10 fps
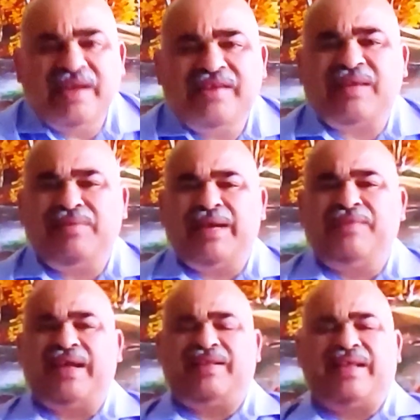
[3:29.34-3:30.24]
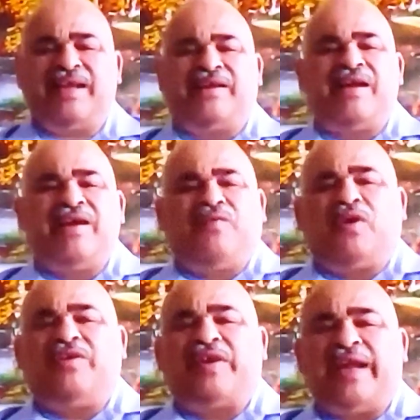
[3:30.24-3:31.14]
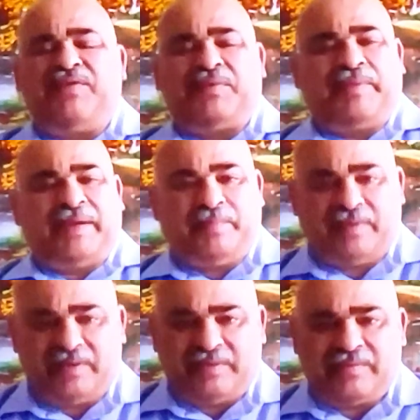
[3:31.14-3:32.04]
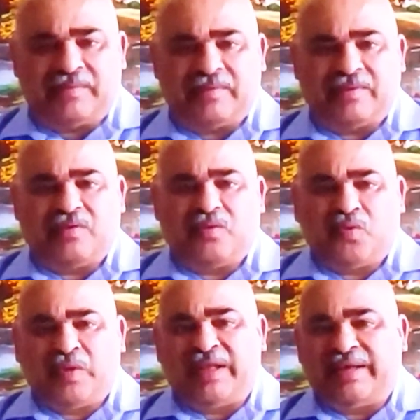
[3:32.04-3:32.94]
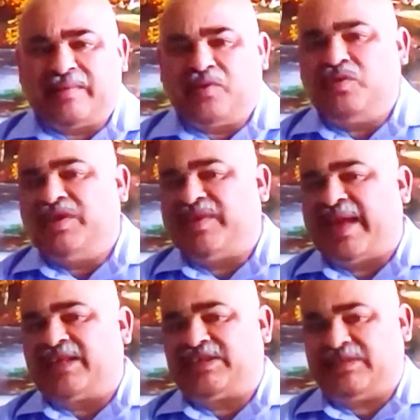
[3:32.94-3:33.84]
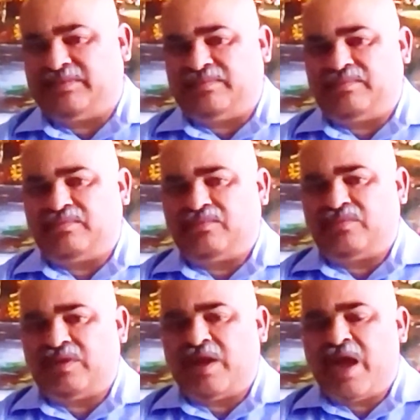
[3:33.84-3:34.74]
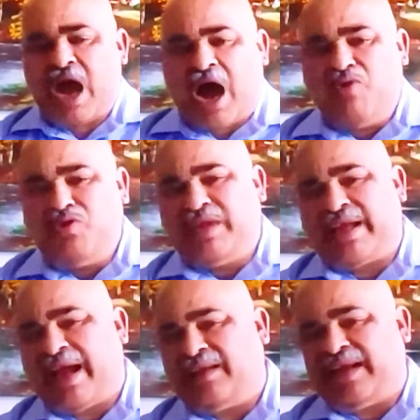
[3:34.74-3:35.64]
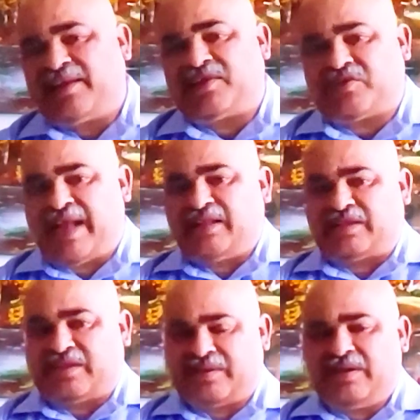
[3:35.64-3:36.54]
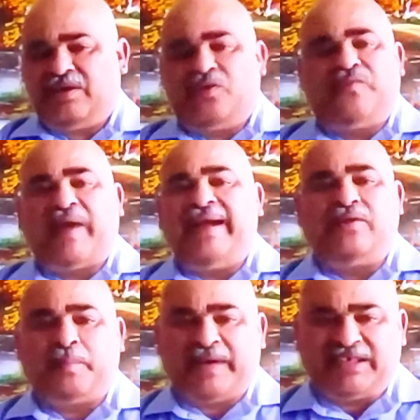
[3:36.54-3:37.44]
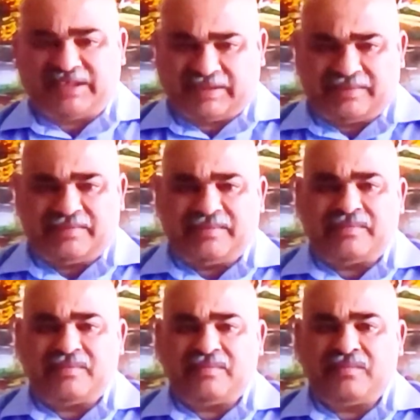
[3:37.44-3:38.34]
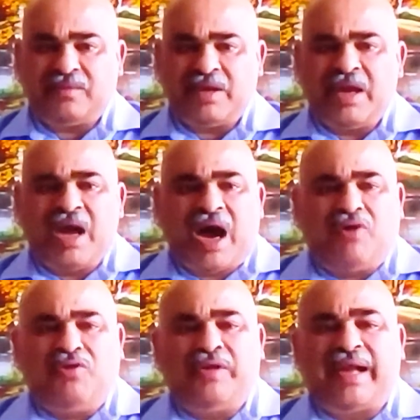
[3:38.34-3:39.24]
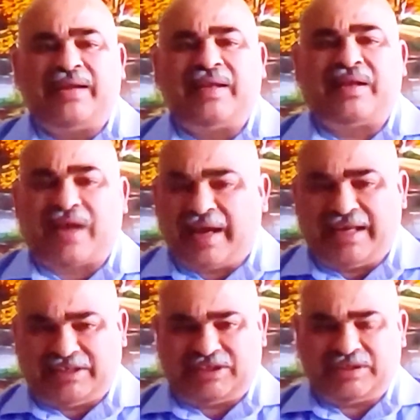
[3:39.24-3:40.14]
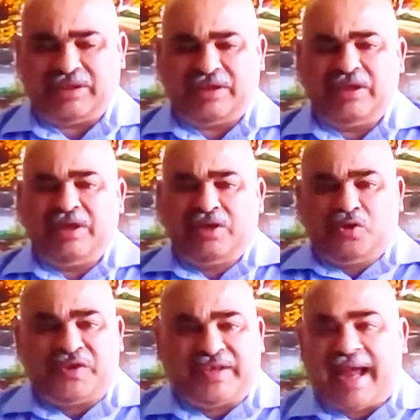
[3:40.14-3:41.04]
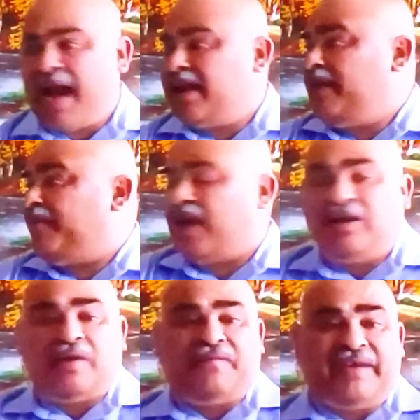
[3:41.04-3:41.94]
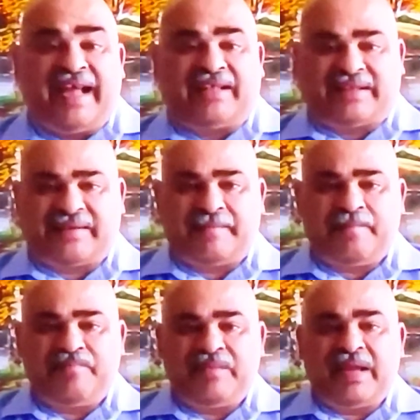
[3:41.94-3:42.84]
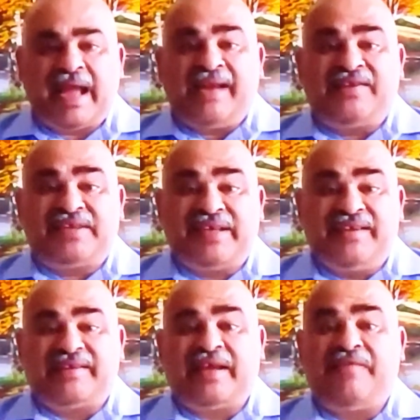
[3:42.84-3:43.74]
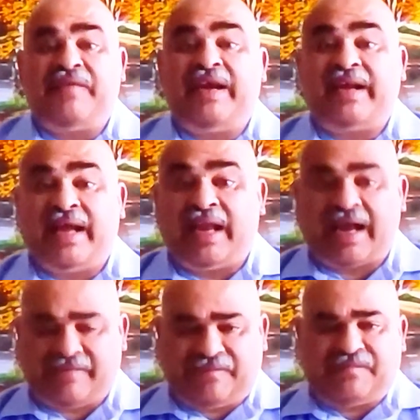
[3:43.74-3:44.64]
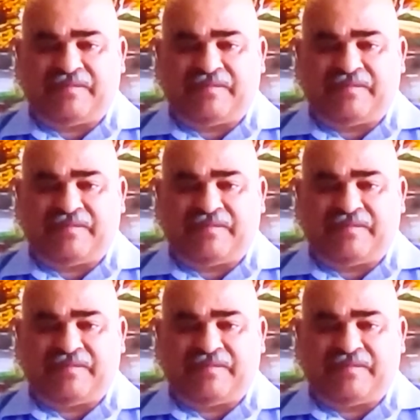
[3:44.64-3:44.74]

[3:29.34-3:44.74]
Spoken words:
Sometimes I think, what drives people when they do this action? How do they get that strength to fight oppression? How do they get the courage to stand in front of death and still say, we are alive?